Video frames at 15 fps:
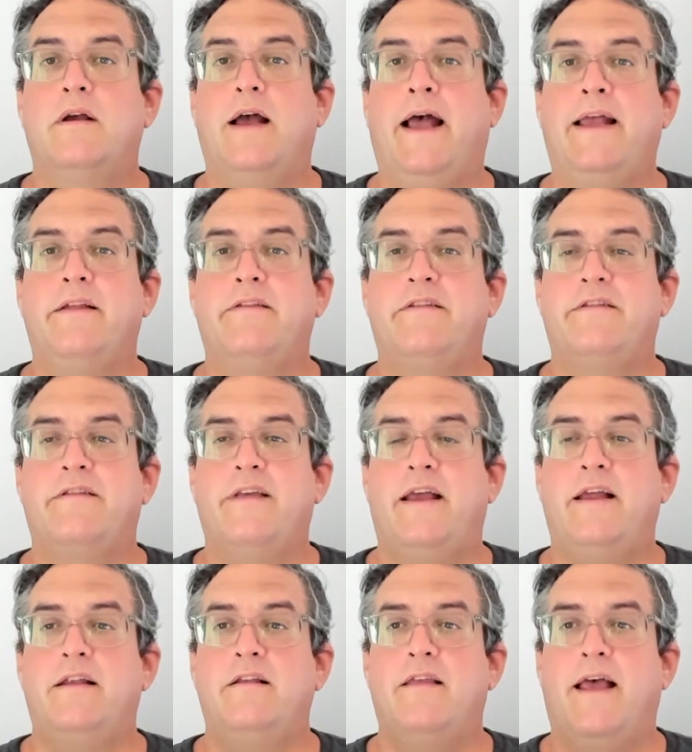I had
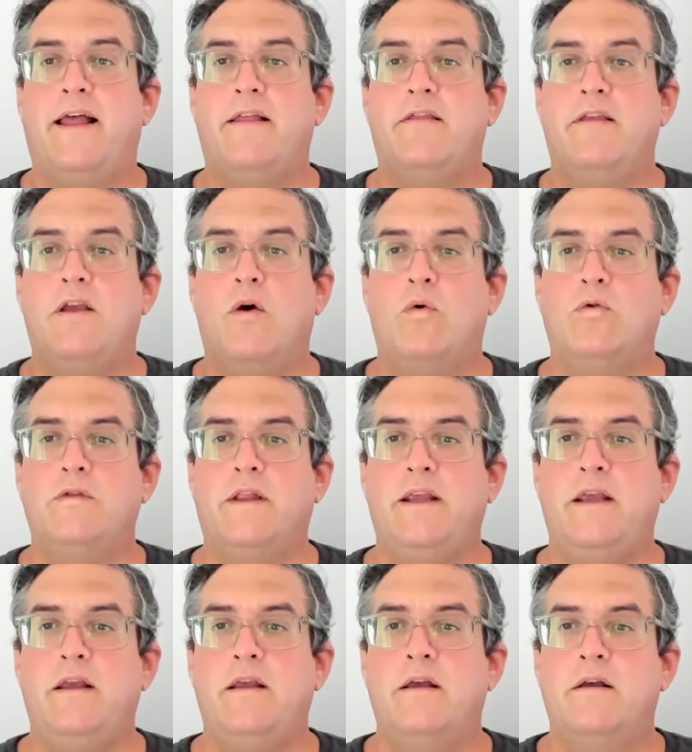said that the
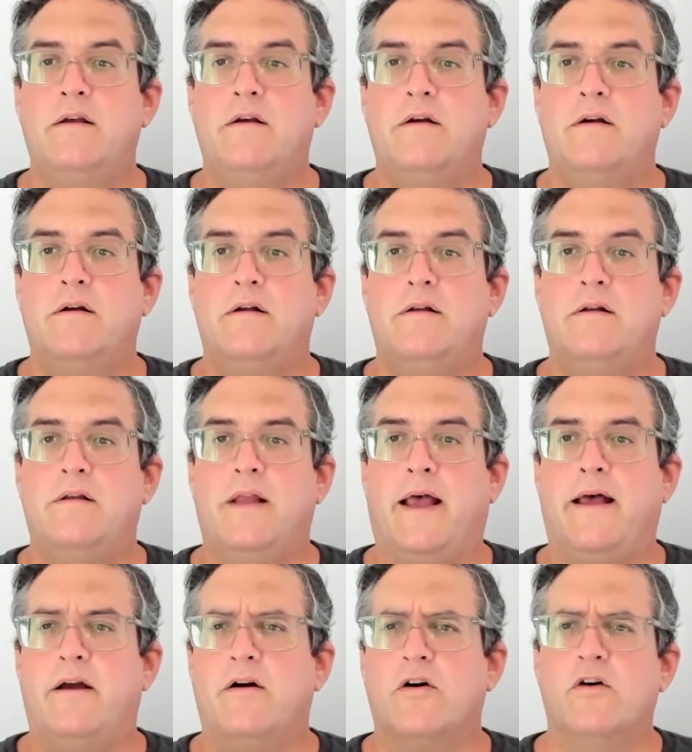only
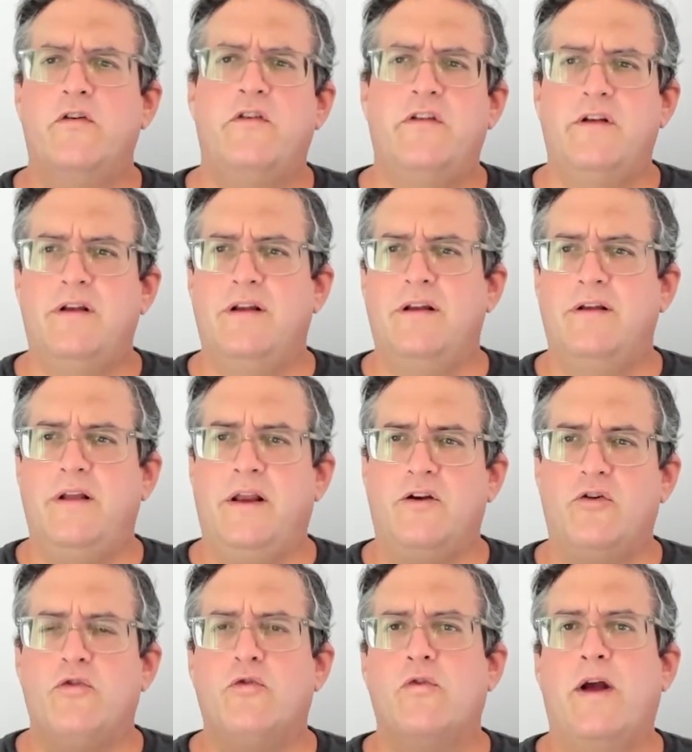urgent,
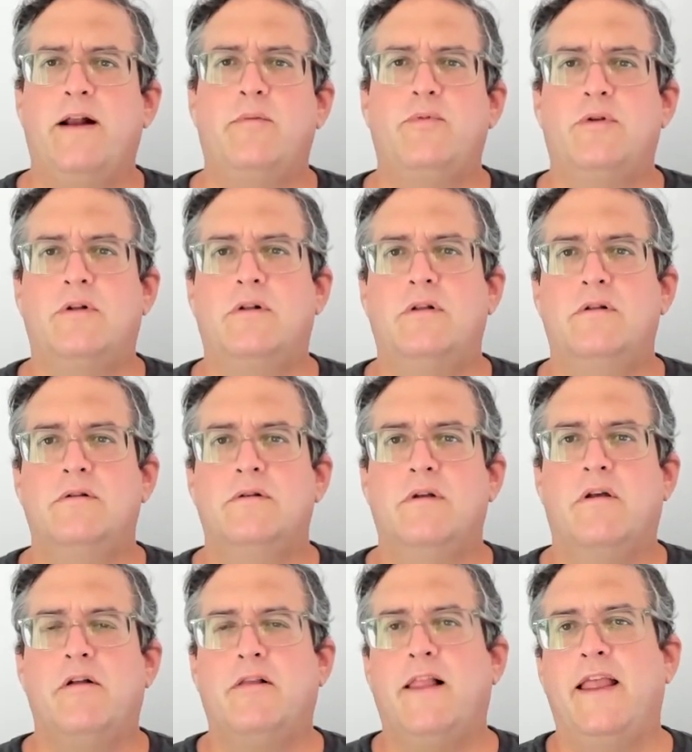incredible
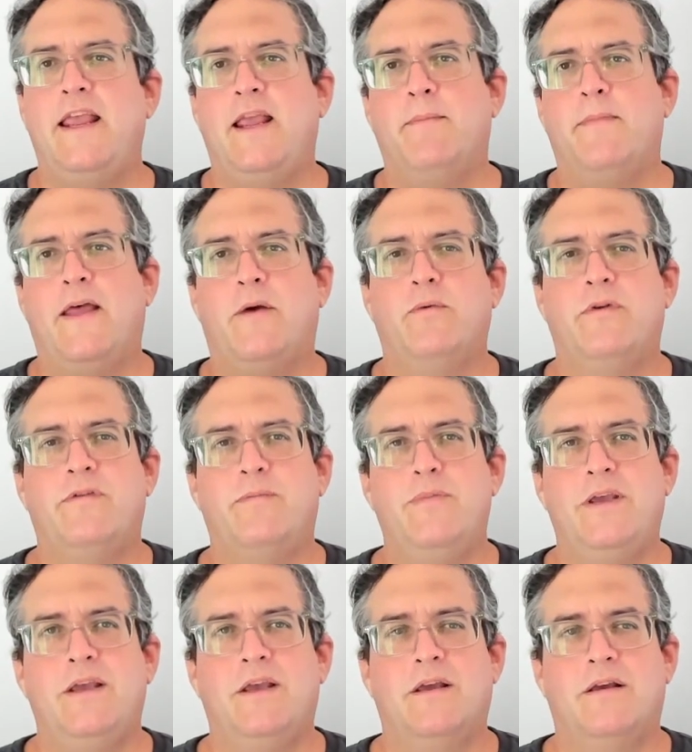claim that was
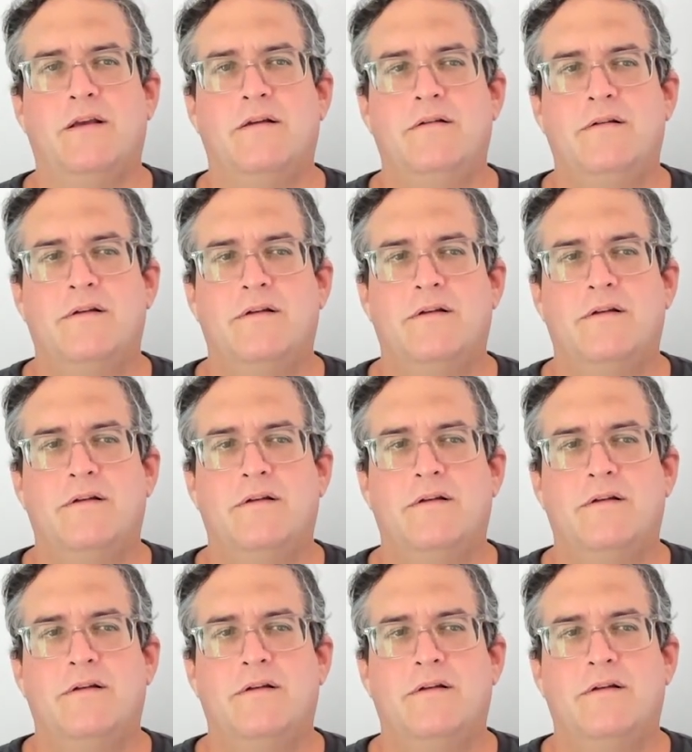being,